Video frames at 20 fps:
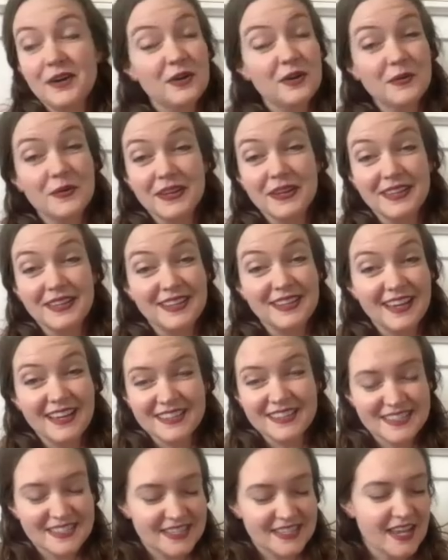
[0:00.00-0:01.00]
Oh,
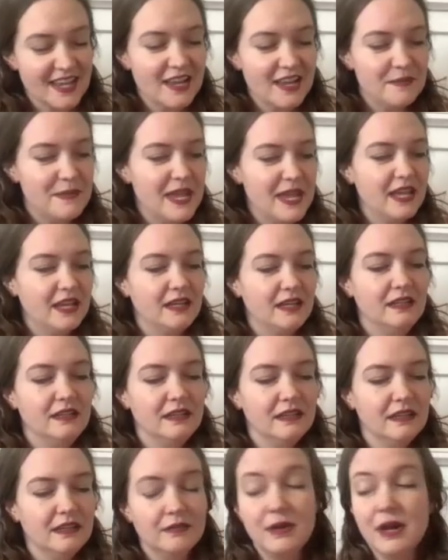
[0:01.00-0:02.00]
yes, man.
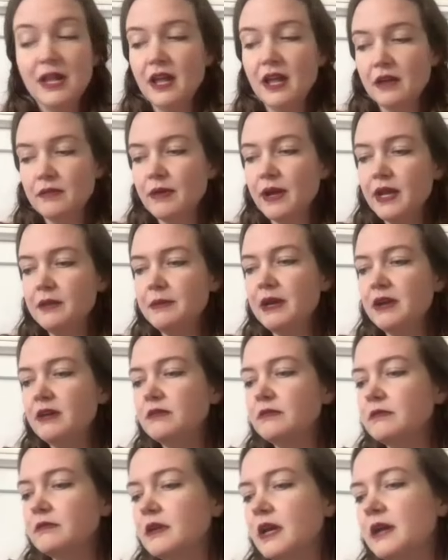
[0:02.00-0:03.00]
Well, I write
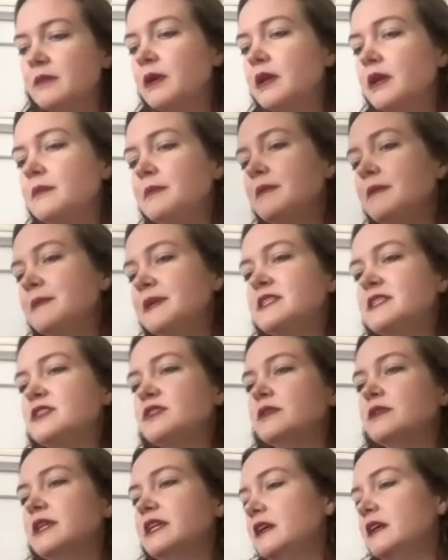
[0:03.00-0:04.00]
about I write about my
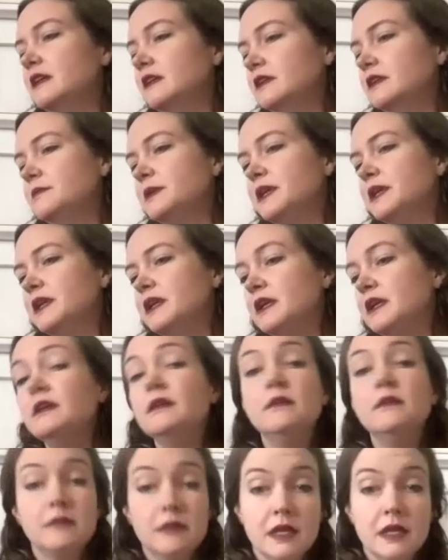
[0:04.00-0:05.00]
story a little bit
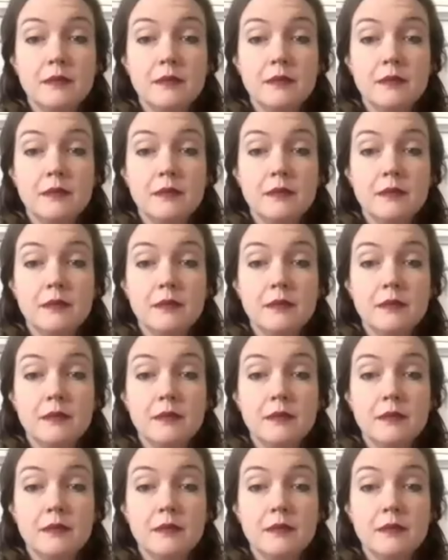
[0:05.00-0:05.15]
in in